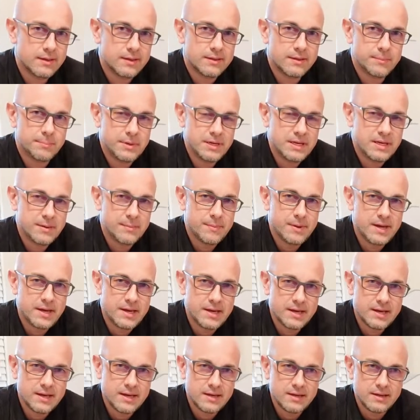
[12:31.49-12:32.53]
the
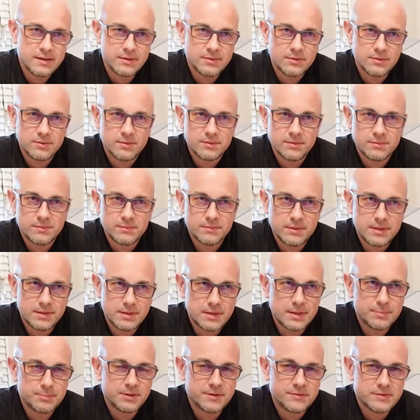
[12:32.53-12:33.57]
PMA, or
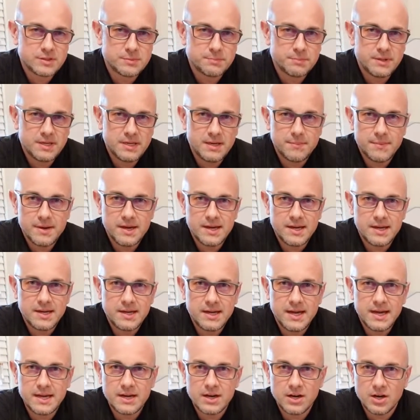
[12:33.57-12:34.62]
yeah, I believe it's
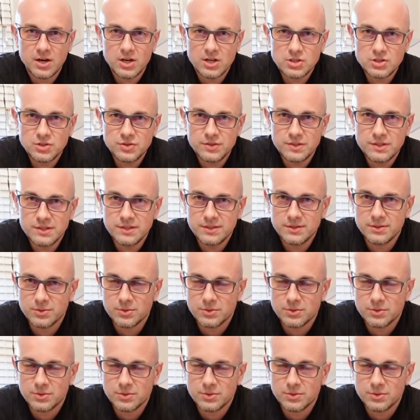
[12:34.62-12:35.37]
PMA800,